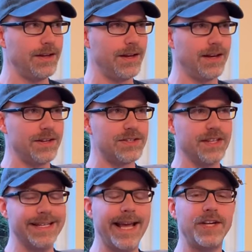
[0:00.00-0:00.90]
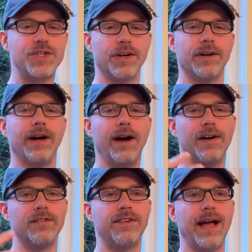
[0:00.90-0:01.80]
it is the nature
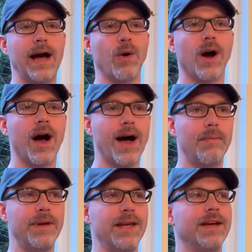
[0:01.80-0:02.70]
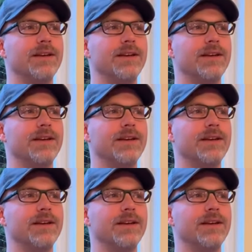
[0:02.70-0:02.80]
of our hobby.